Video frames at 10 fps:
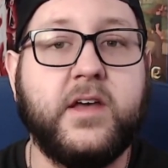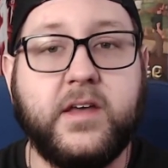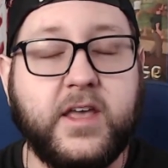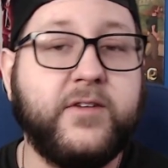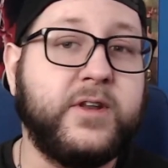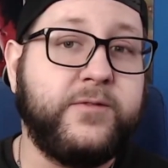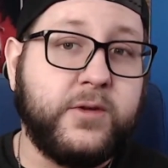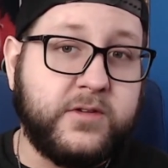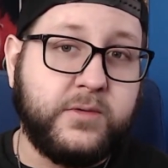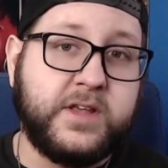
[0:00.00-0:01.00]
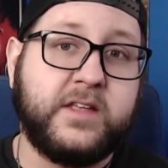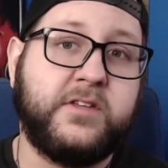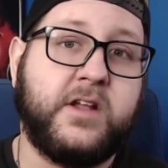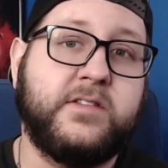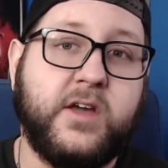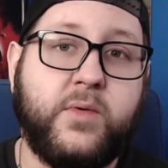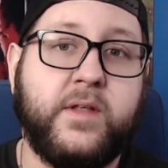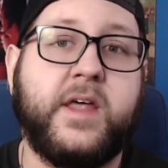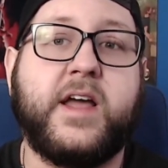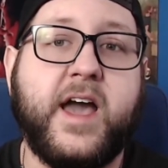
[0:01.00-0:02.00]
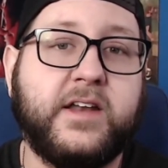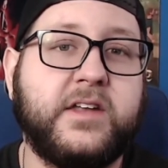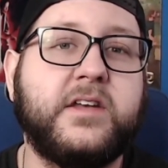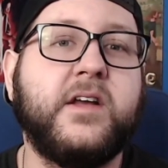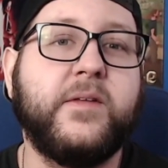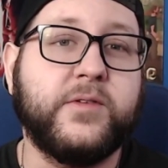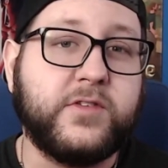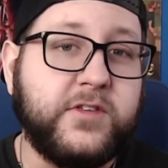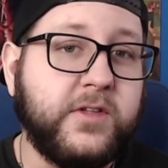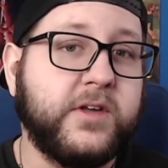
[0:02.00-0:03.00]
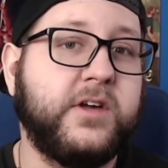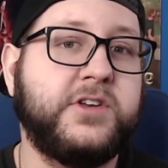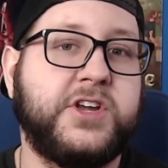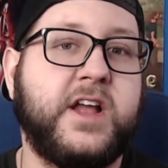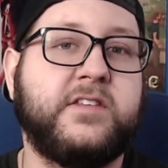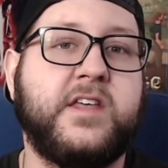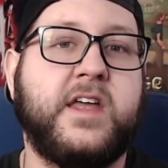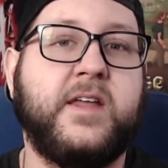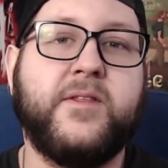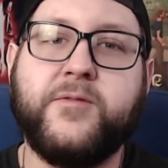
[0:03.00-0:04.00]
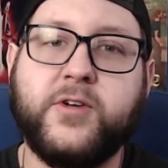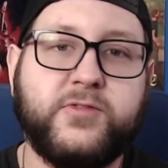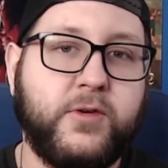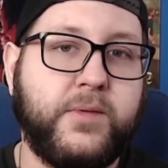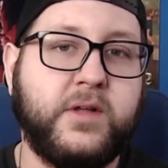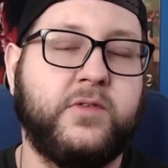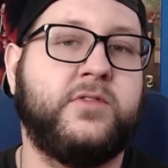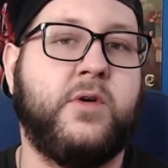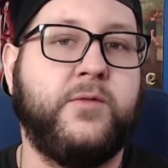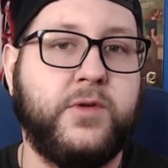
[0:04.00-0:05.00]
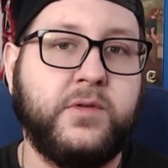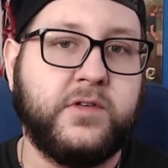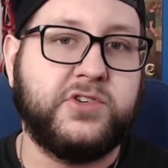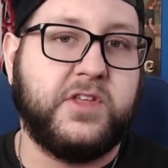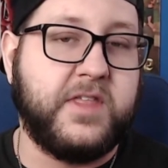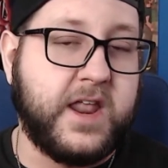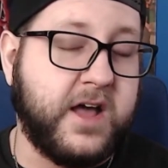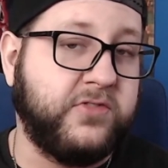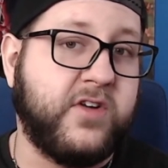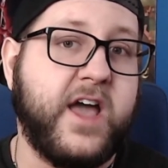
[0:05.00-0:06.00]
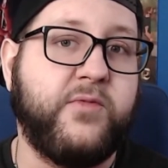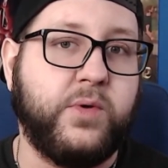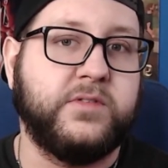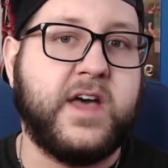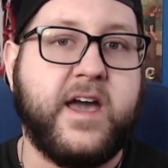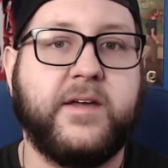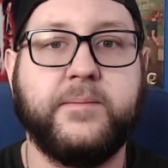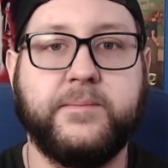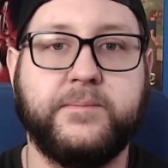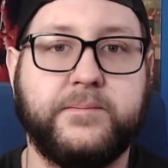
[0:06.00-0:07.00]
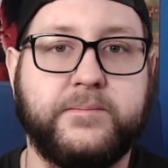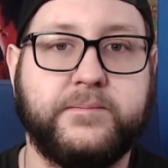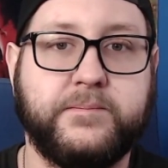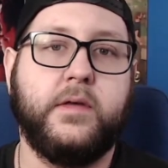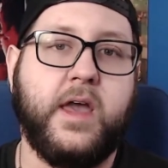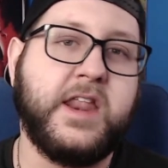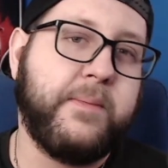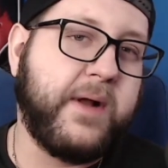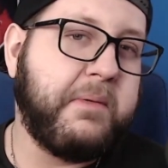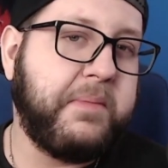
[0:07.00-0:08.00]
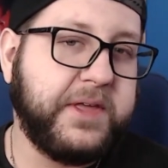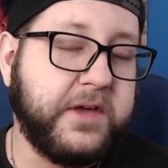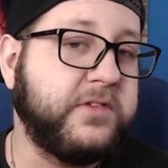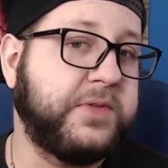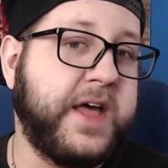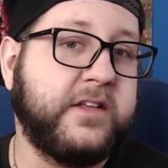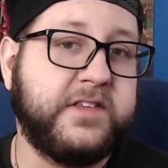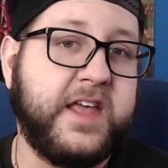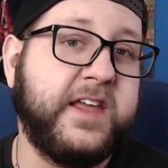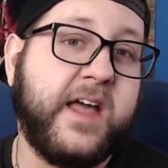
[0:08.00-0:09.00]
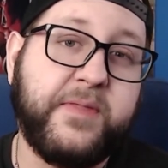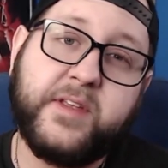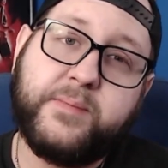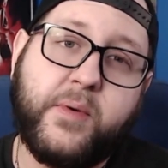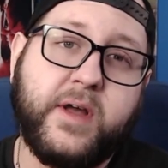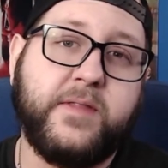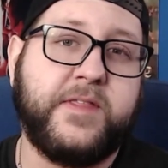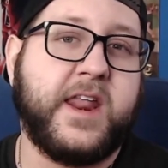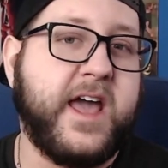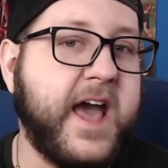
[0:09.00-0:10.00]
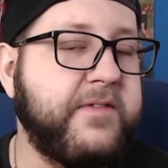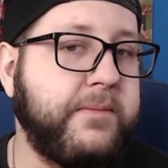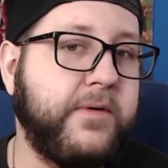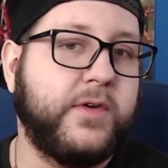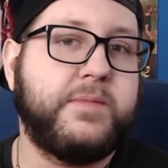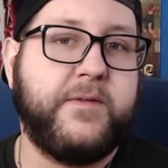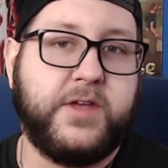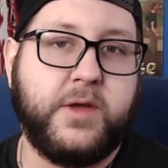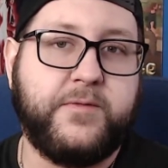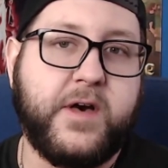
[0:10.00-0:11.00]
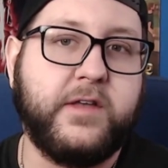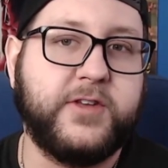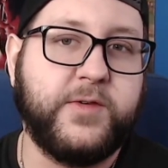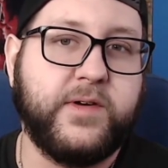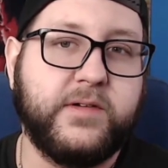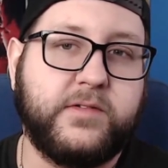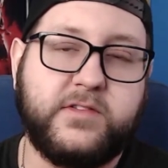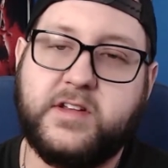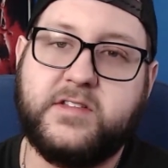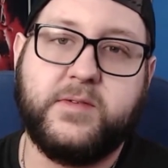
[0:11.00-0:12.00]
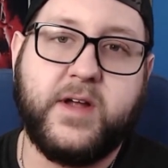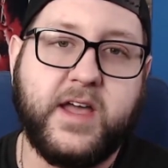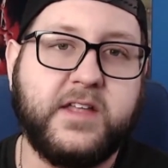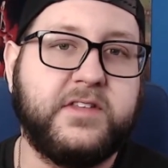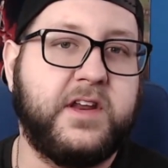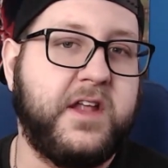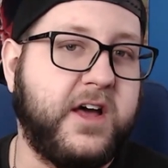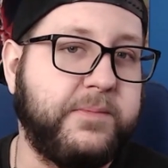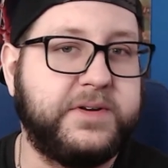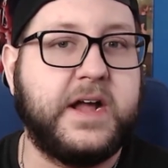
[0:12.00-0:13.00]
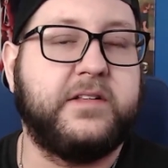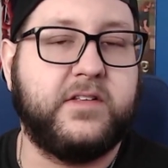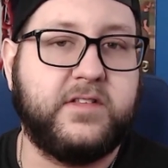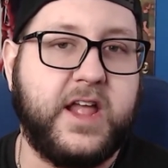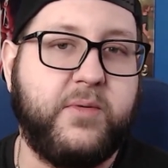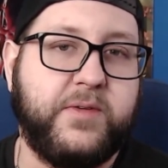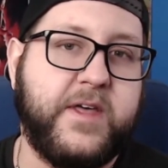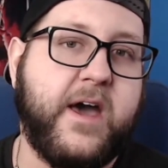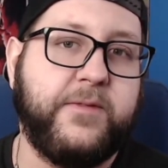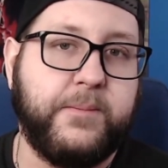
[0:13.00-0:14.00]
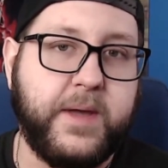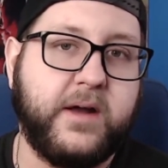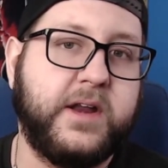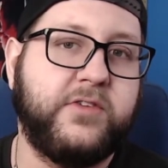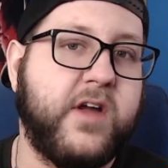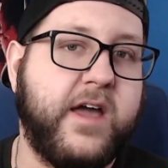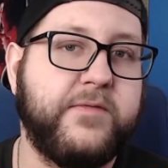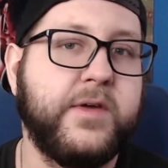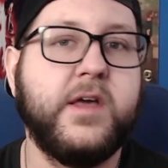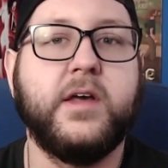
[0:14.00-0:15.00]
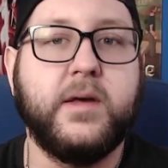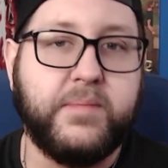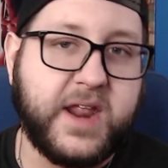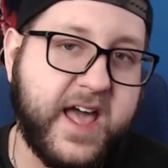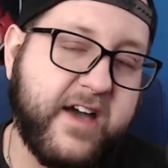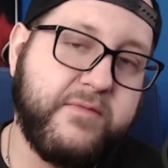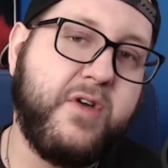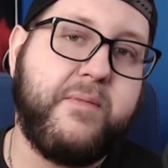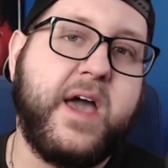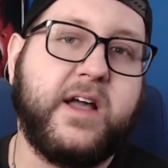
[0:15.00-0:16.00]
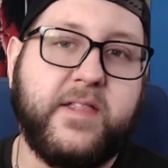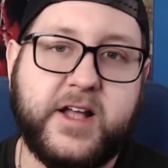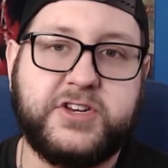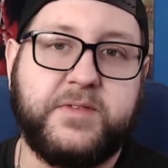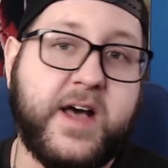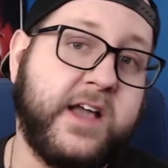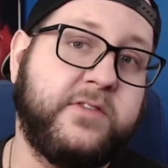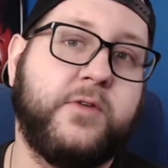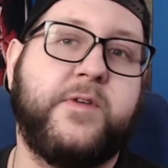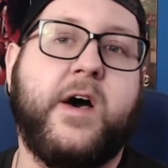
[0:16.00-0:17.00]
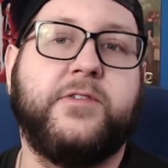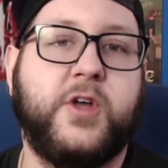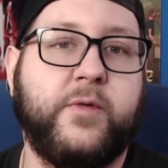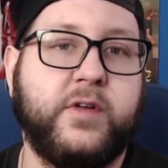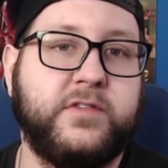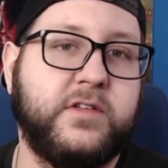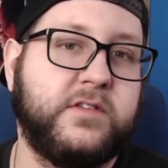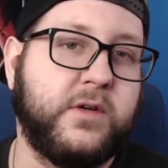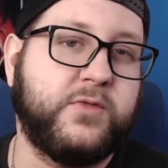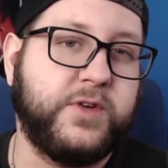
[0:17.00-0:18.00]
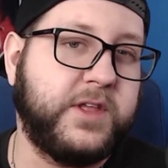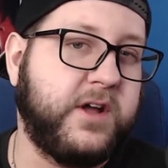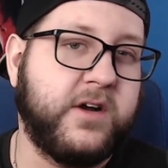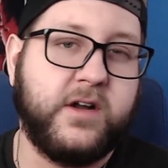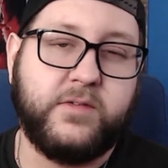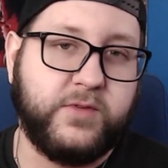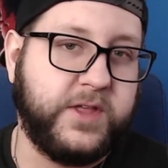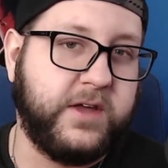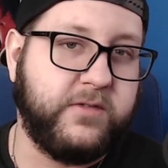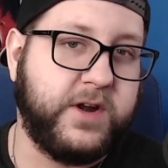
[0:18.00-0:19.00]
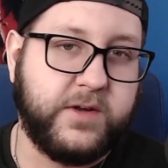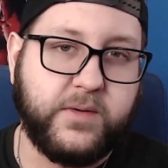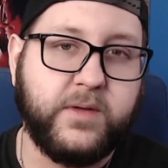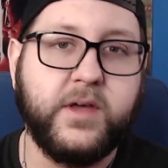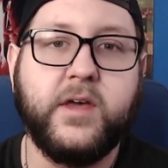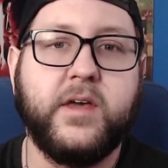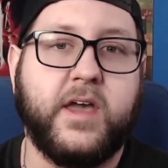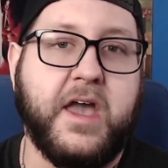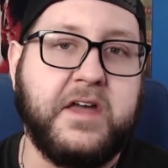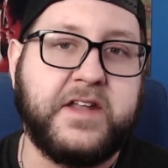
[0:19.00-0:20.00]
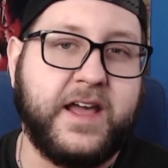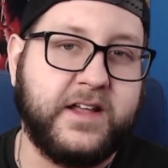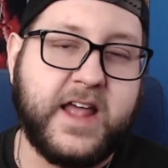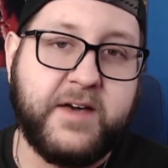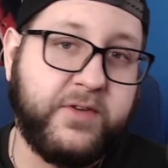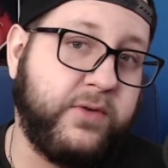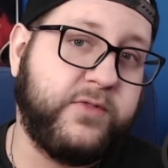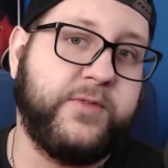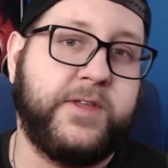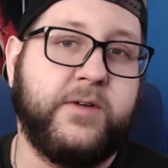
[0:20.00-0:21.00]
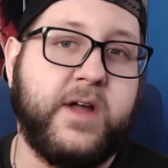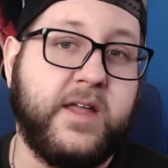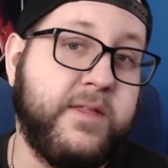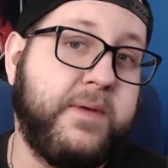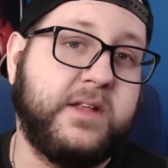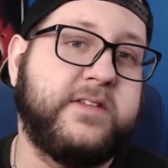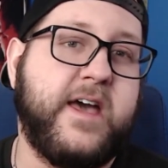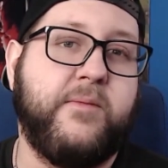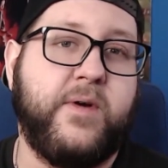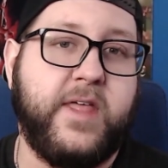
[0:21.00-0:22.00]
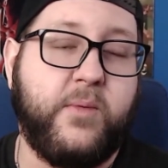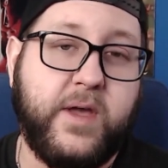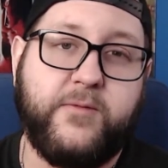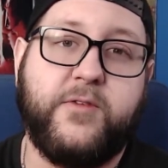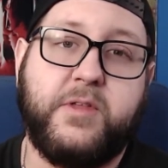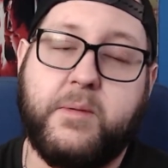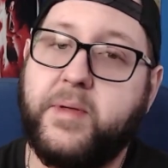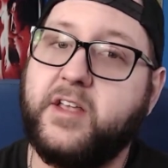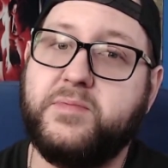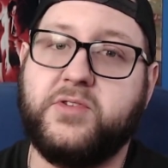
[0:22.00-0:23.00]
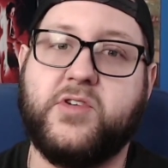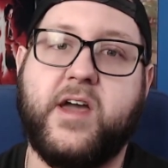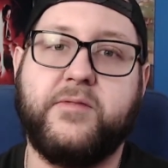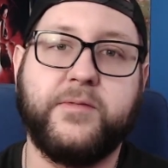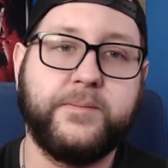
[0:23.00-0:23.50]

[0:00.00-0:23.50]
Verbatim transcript: even if you do test it on day one like I did, there's still a good chance that in the first few months or so of usage that a drive will die. And it probably goes without saying at this point that I haven't moved my video files over since the array is in an unprotected state without the parity drive, but I have moved my collection of ISO files over since those really aren't really critical, and I can have a use for the array in the meantime while I wait for the replacement drive.